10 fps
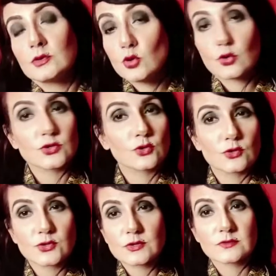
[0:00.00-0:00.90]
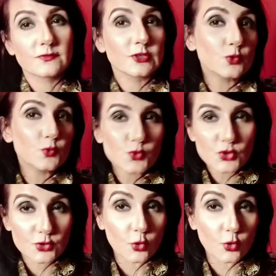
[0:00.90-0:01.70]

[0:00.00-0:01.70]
Taurus also is Venusian.